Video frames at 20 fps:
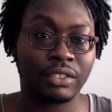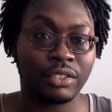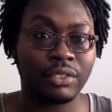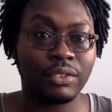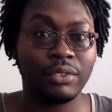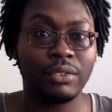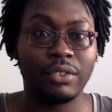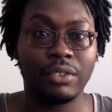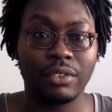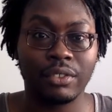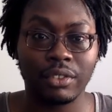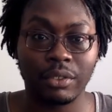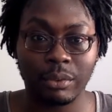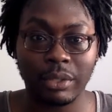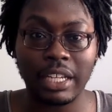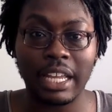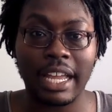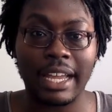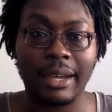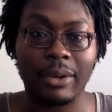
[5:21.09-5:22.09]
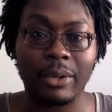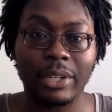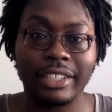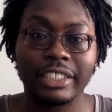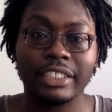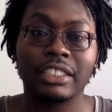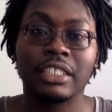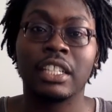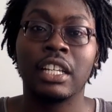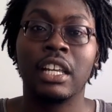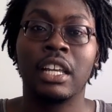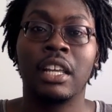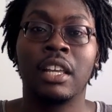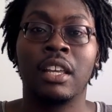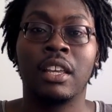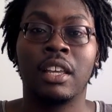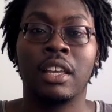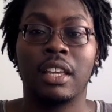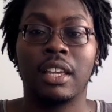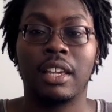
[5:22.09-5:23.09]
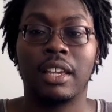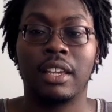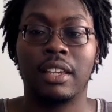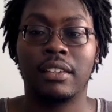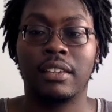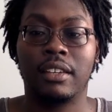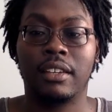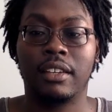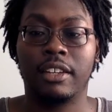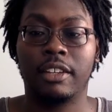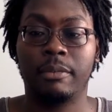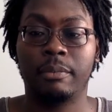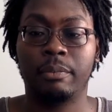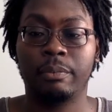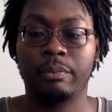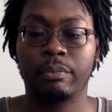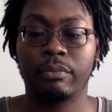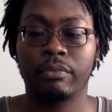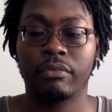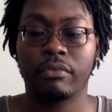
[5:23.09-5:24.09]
2 to 3 hours, and